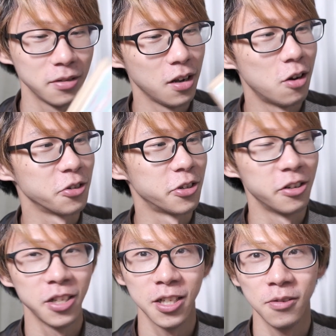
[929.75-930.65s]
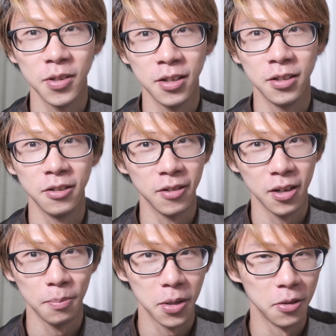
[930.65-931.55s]
alternatives. You could do it
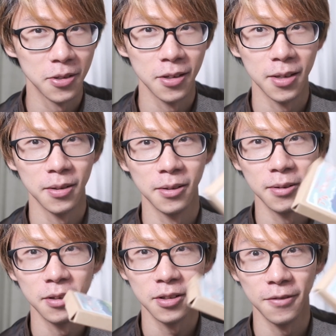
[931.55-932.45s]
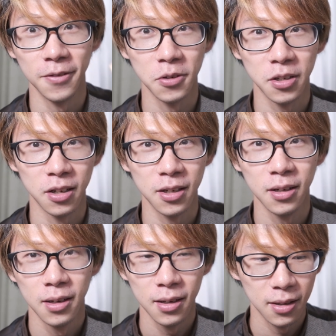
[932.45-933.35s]
in post. You can use a filter,
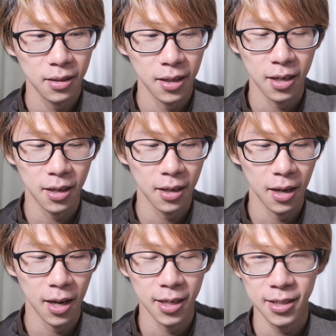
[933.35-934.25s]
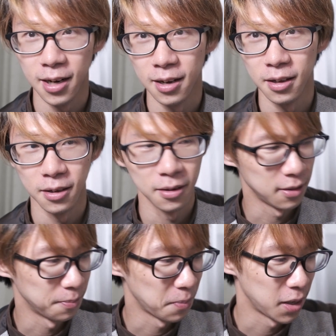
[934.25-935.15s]
like I said it
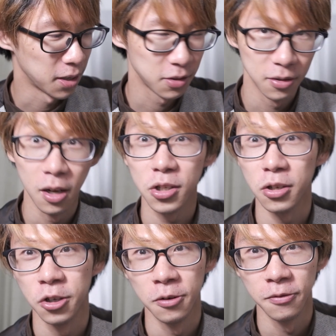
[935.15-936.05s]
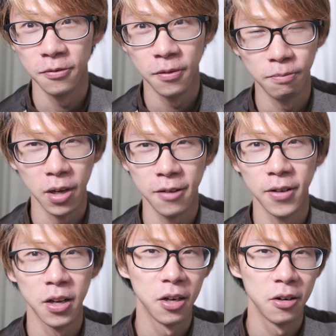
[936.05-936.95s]
in my Nostaltone like
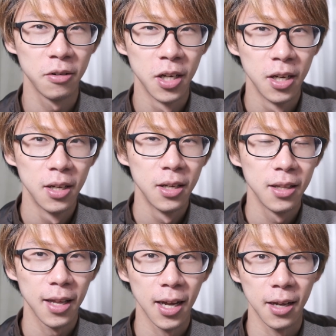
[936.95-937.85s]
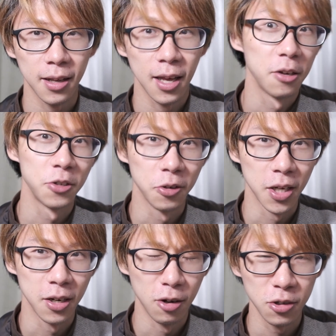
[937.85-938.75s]
video, that Kenko
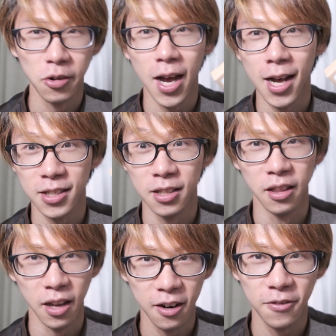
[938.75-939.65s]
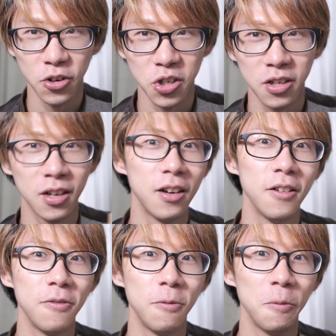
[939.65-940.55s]
Tokinas also has their version
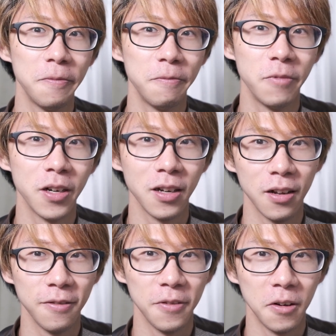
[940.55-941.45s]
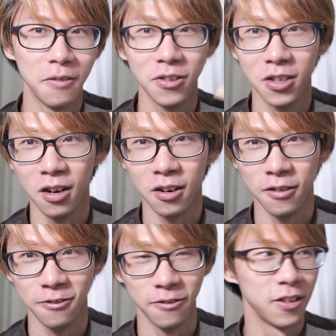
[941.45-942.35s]
of what a film
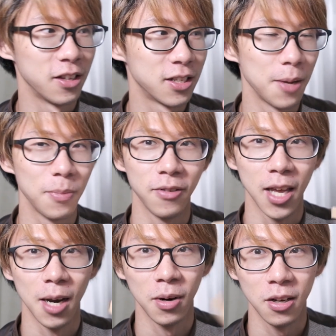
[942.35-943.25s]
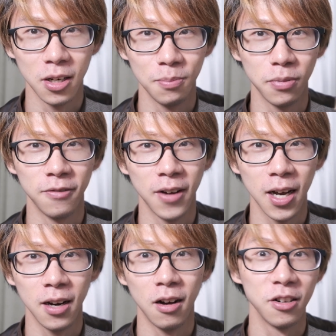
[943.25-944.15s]
photography type of camera could
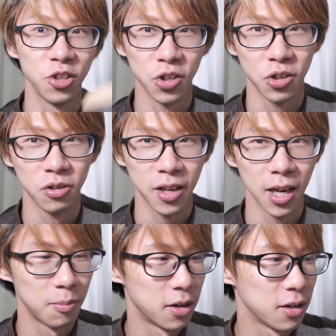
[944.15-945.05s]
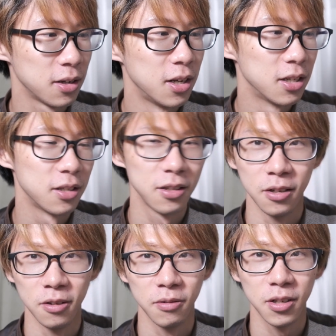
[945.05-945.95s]
provide on a digital camera.
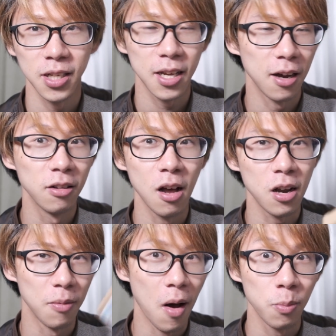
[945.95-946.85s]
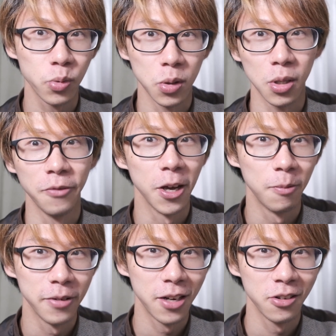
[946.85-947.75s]
So there's like a lot of options
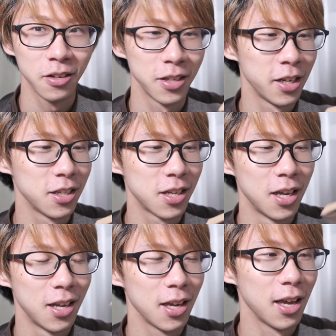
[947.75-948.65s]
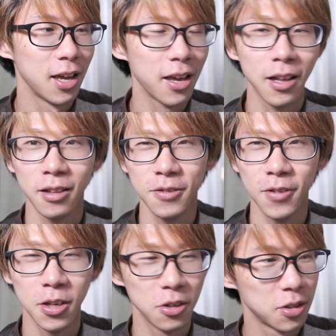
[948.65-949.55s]
available nowadays. And yeah, this
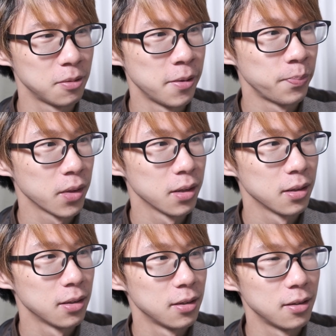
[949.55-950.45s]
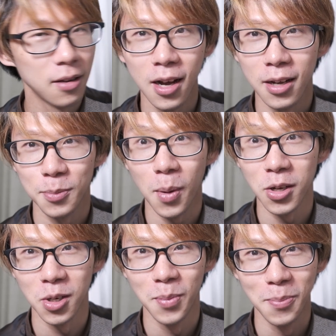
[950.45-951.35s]
video's not
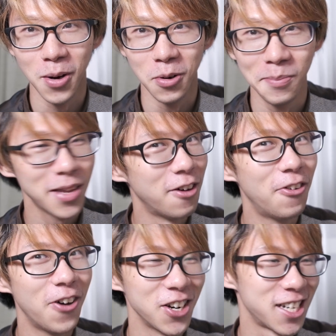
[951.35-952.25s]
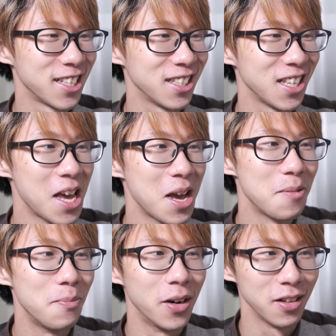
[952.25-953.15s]
sponsored by Marumi, unfortunately,
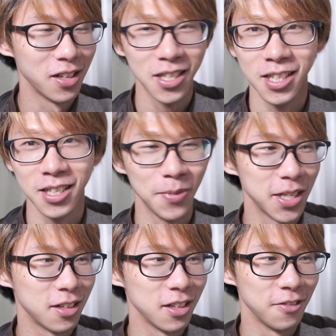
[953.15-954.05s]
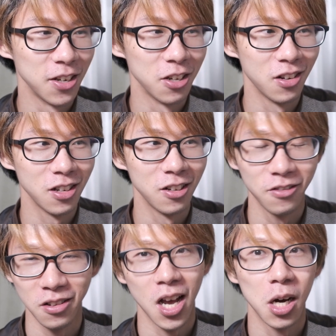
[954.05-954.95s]
but this is basically the video
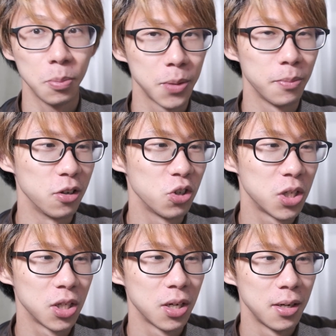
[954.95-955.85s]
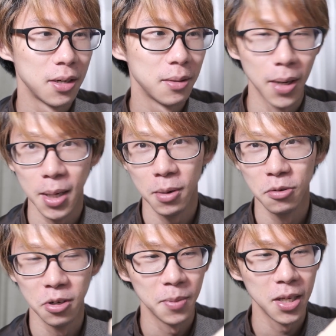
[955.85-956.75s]
of the Alps Punch by
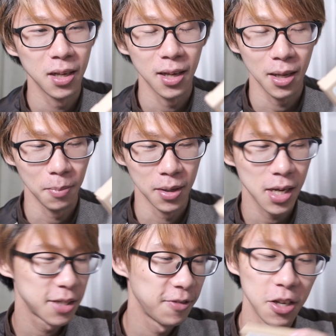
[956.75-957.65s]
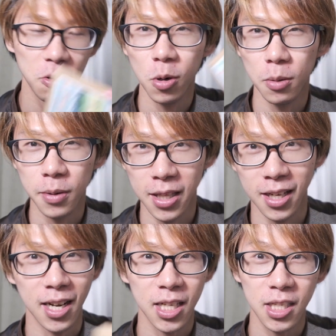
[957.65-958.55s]
Marumi, and my next video will be
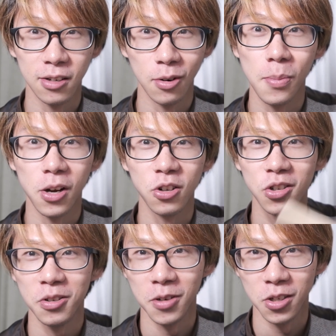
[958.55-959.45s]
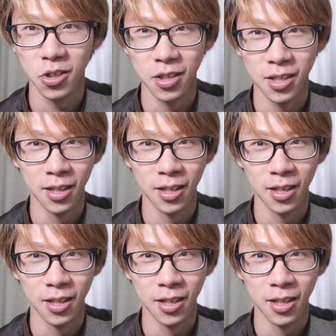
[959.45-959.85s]
the Natsu Iro Punch, which is